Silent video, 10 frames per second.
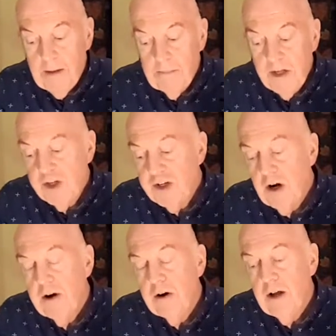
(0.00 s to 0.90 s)
mentioned
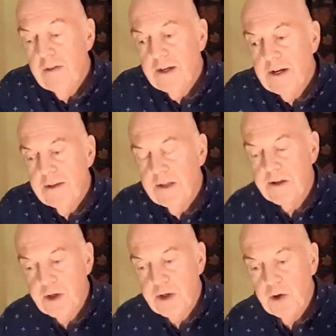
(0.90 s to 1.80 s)
earlier on that this
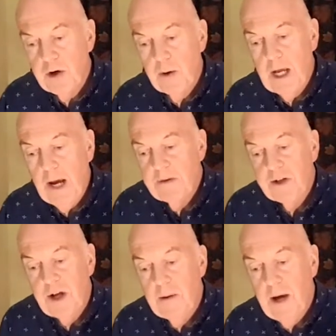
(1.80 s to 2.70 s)
tour, I was
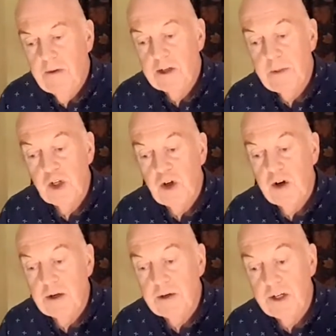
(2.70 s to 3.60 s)
to be
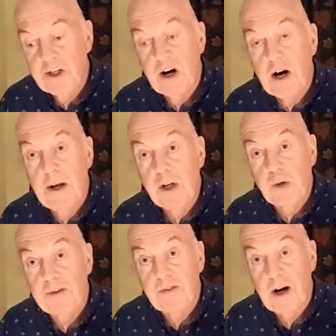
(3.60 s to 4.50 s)
joined on guitar by
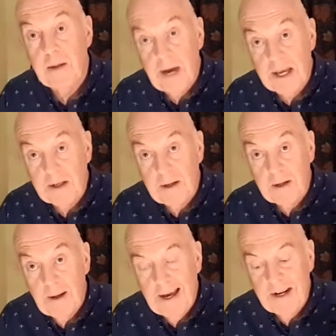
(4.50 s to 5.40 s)
Joseph Carmichael,
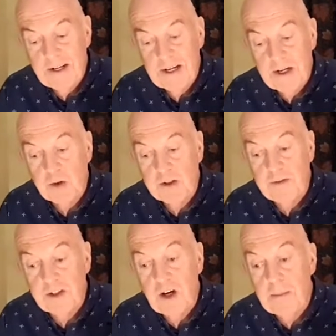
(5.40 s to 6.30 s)
and Joseph
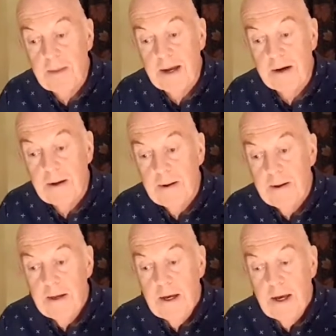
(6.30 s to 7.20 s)
is a young man,
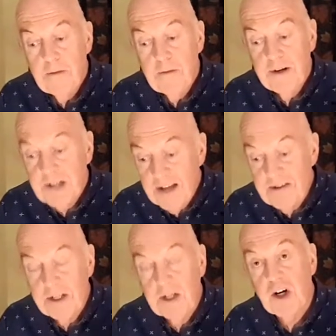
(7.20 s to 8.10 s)
a
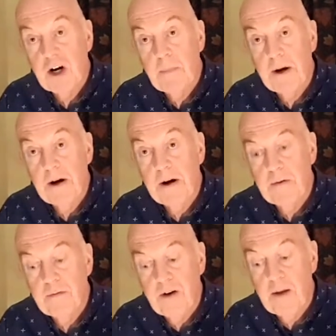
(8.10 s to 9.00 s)
fantastic guitar player
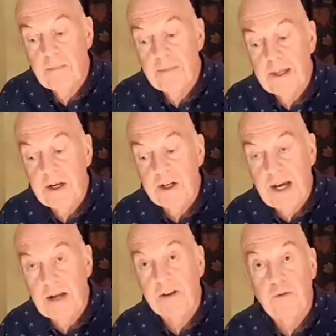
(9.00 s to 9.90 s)
from the
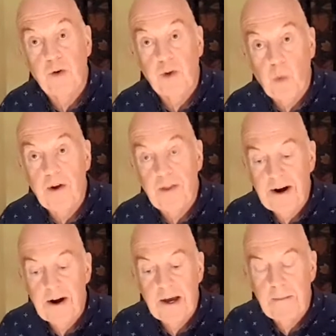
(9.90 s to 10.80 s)
Dallas-Fort Worth
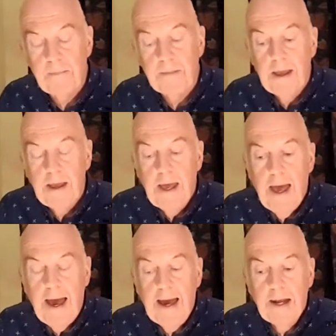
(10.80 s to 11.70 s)
area.
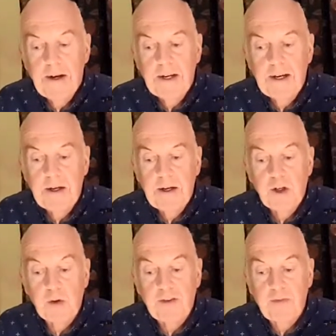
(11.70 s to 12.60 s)
And
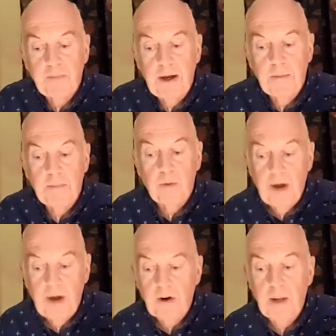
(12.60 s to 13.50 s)
Joseph
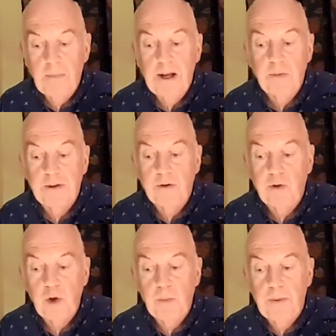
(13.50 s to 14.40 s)
regularly plays with a
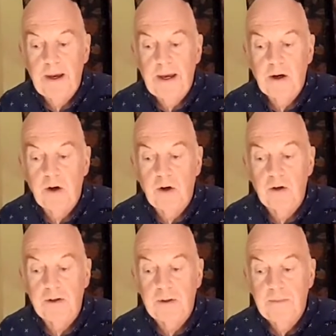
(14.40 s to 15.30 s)
group called